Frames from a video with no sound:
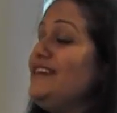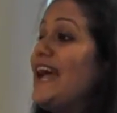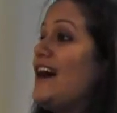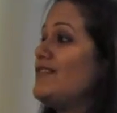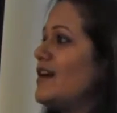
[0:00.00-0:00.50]
we
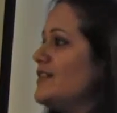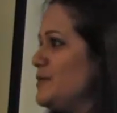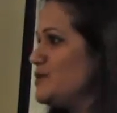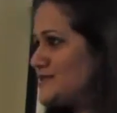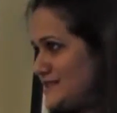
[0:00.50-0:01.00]
have our
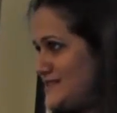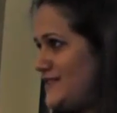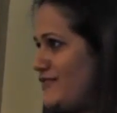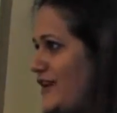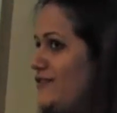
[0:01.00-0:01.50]
immune
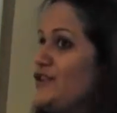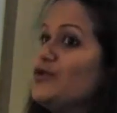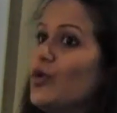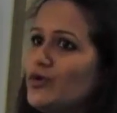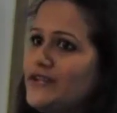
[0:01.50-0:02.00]
system where we
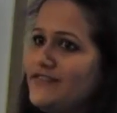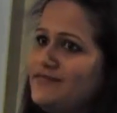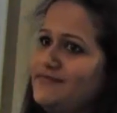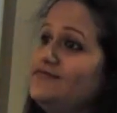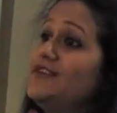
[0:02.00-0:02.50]
know that
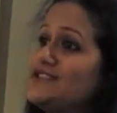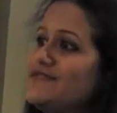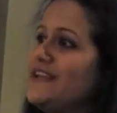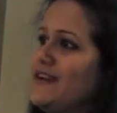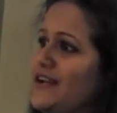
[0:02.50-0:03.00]
once
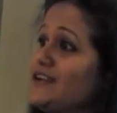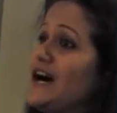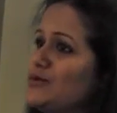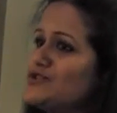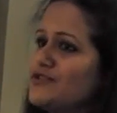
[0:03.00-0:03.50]
we
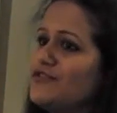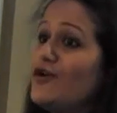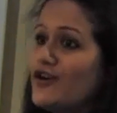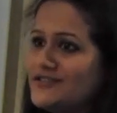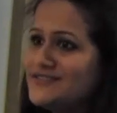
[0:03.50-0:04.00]
encounter a
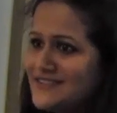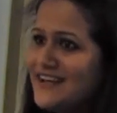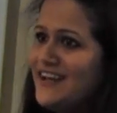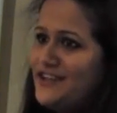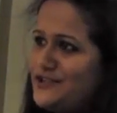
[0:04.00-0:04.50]
foreign,
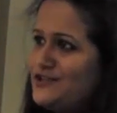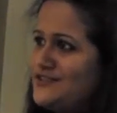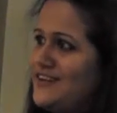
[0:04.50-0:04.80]
you know,